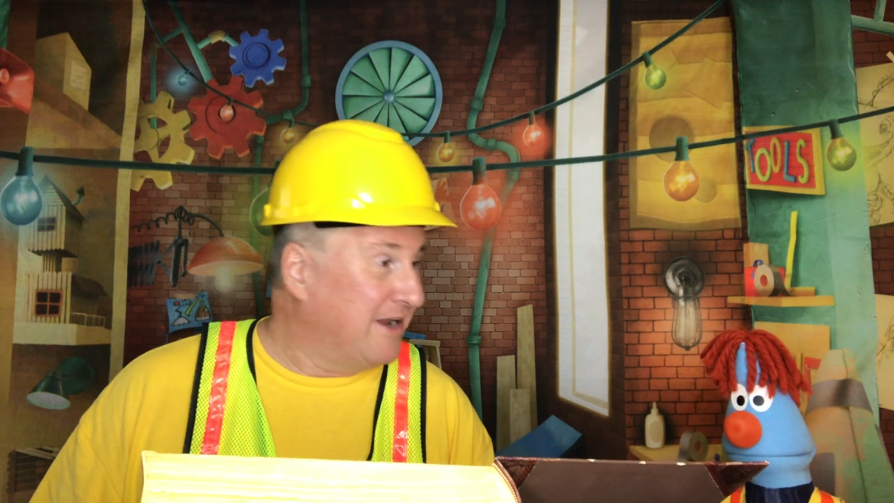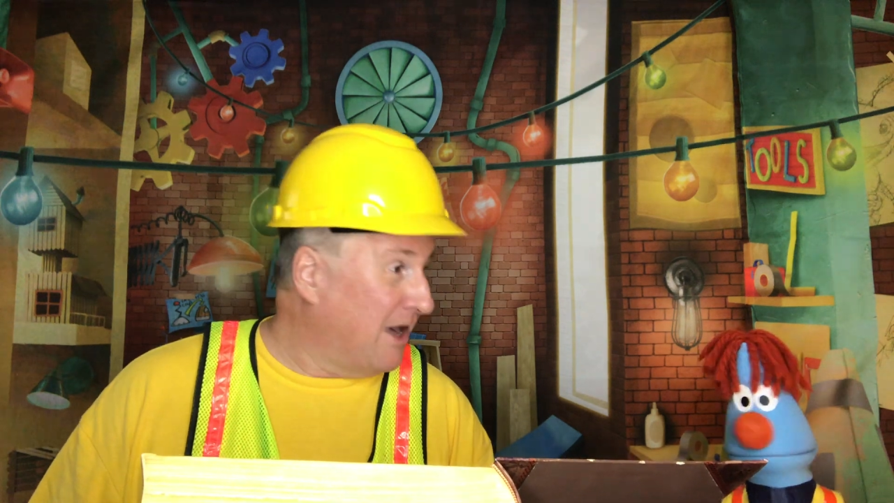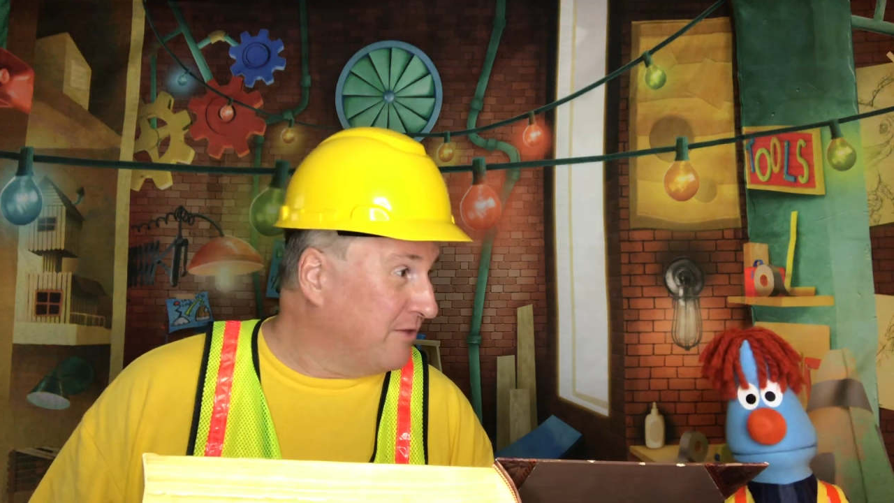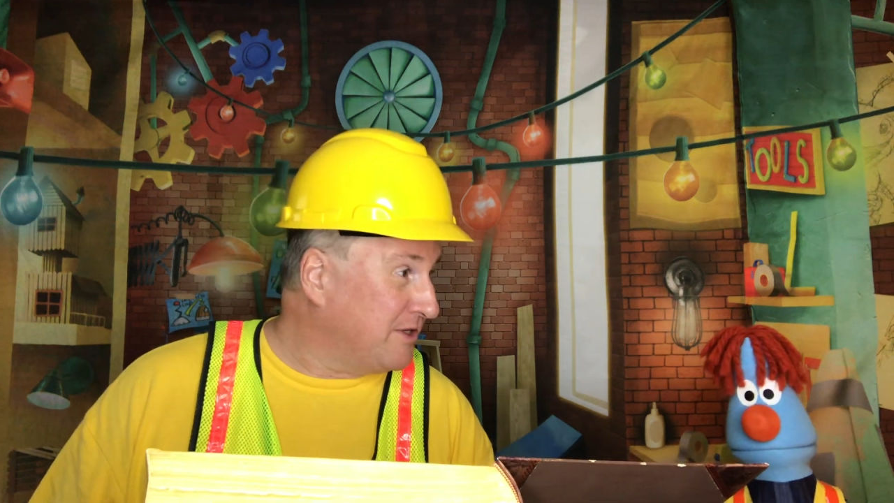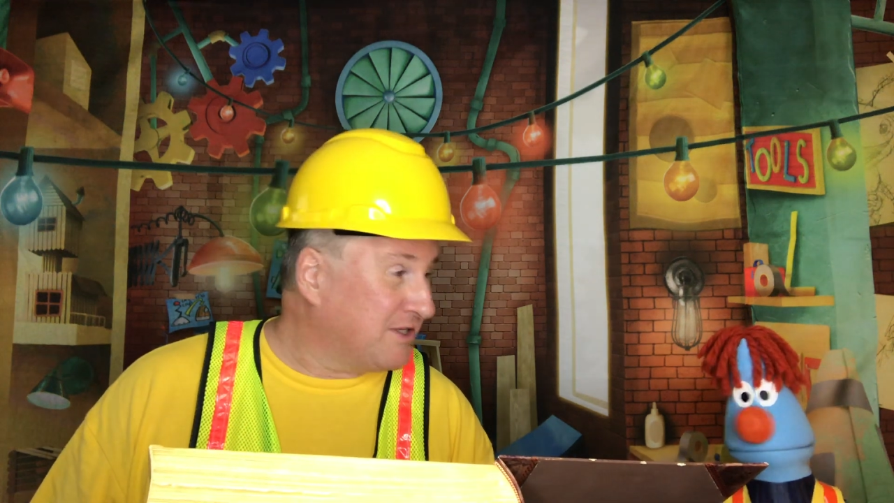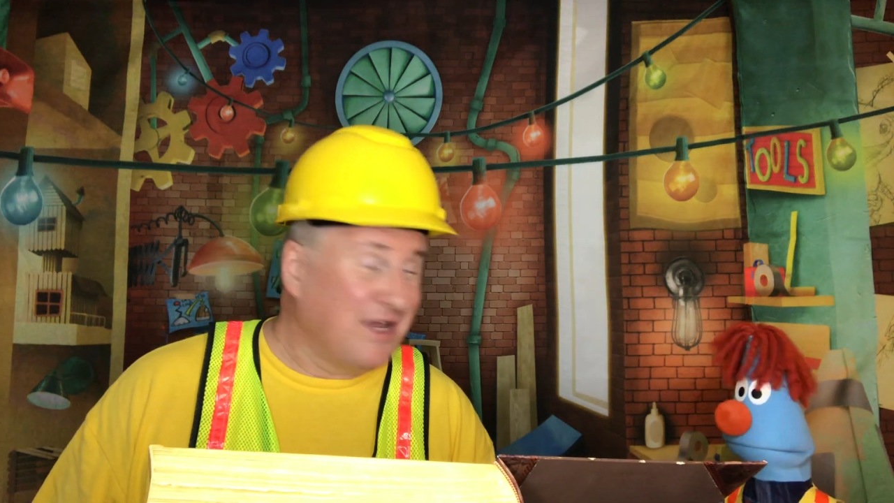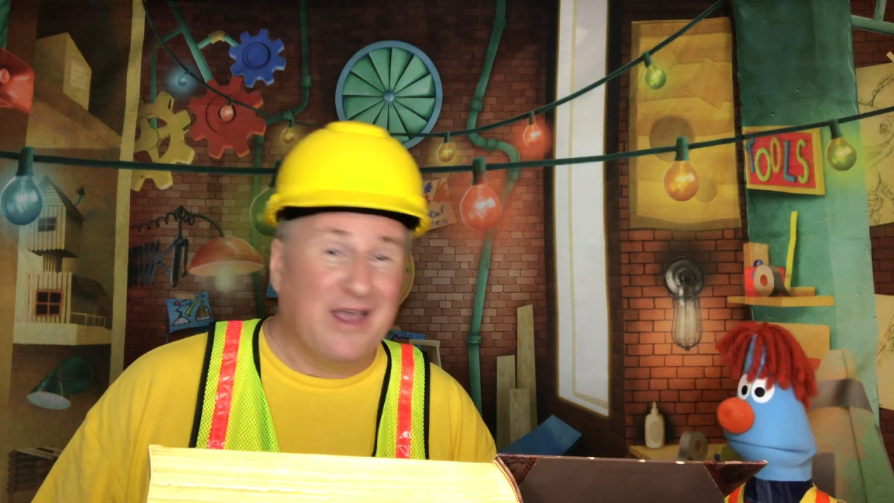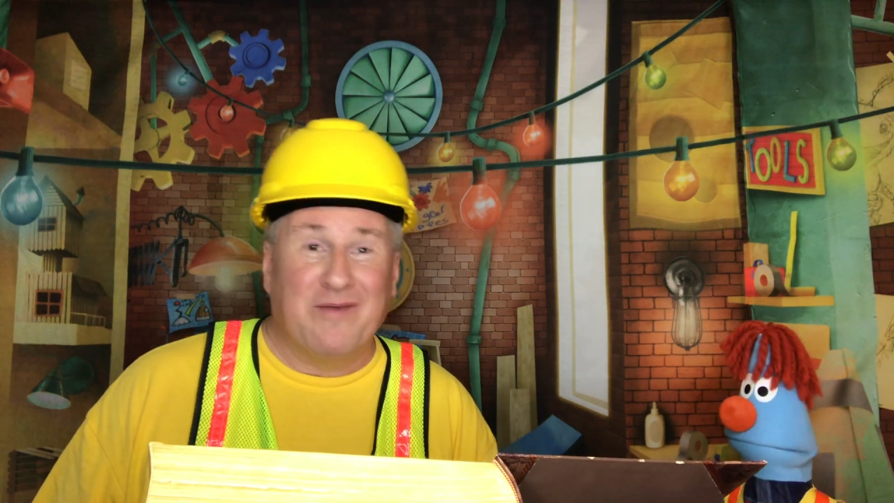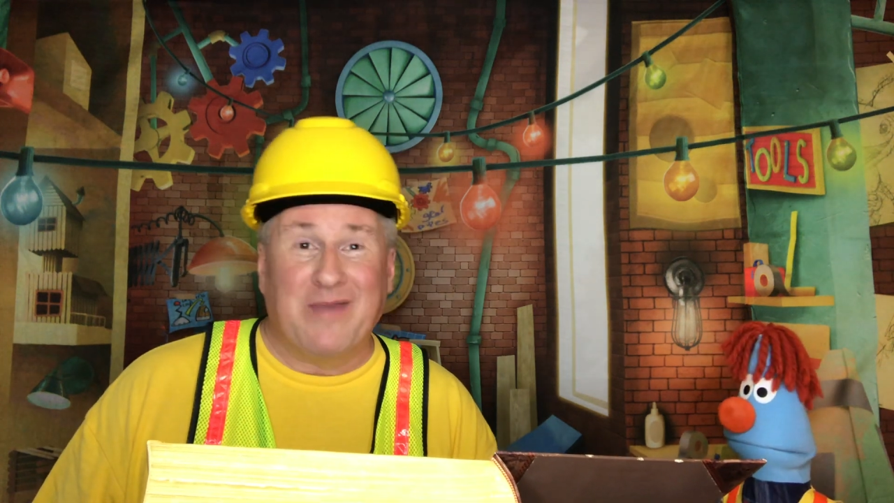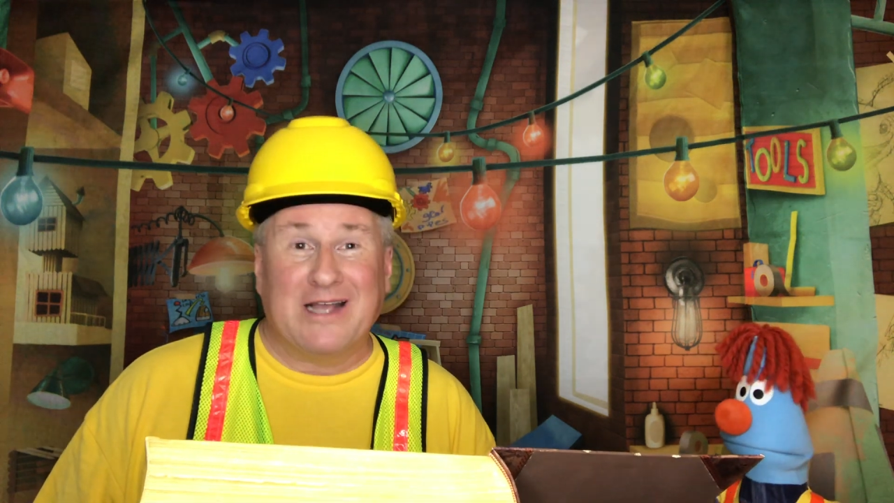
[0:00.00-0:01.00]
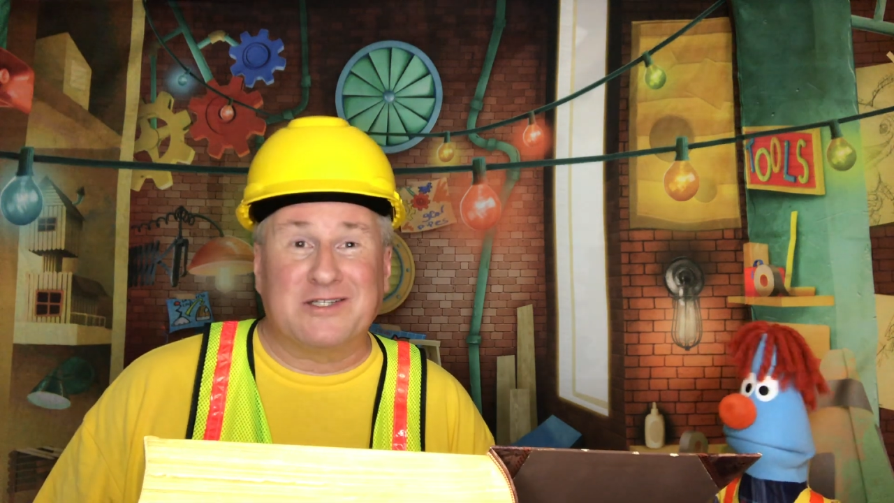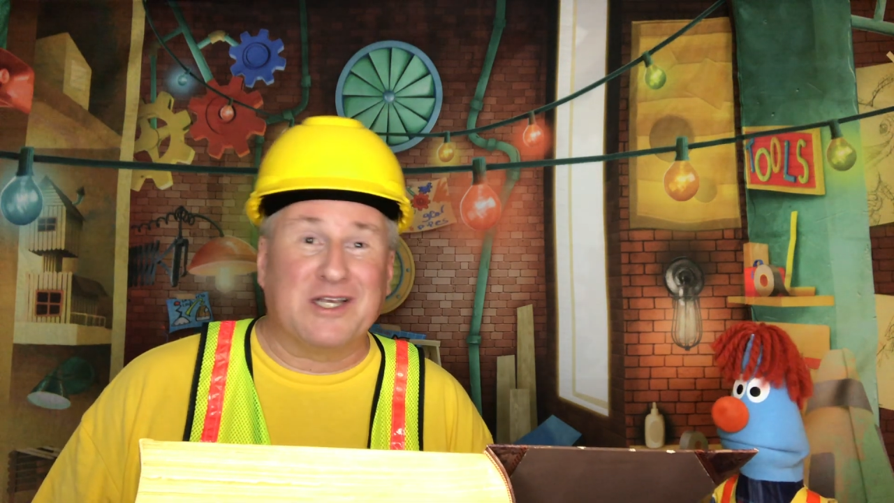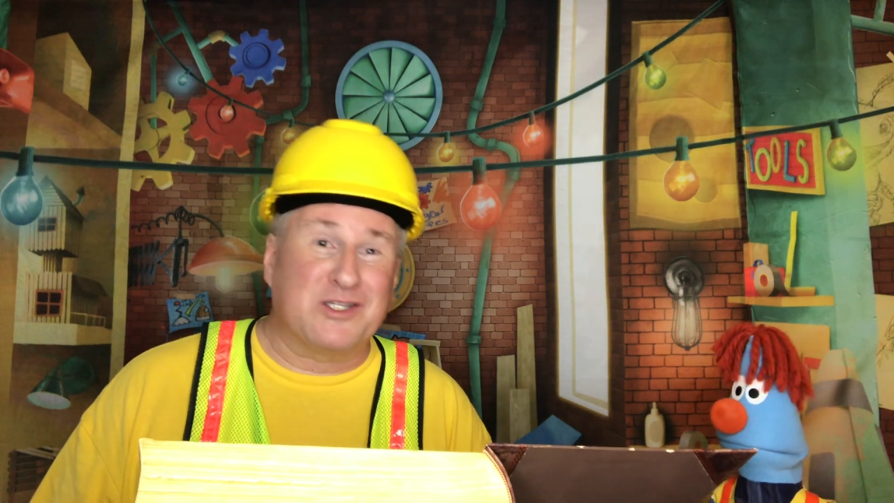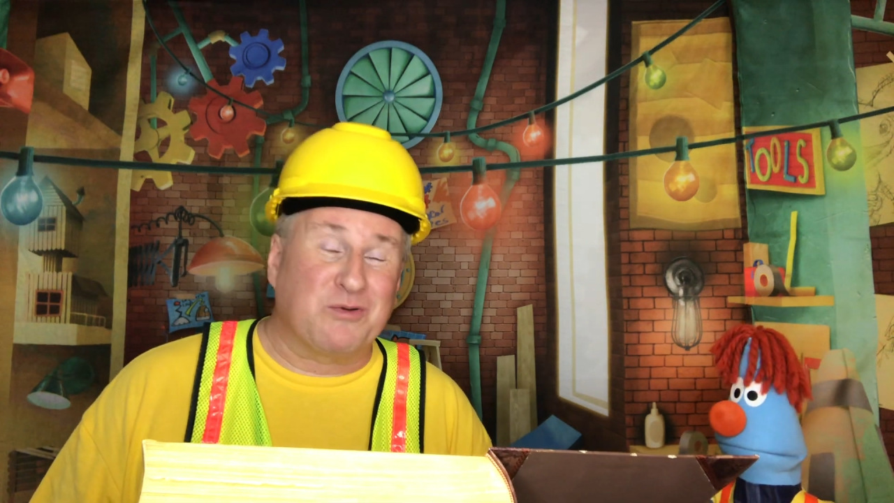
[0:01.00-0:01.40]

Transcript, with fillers: And now this man says,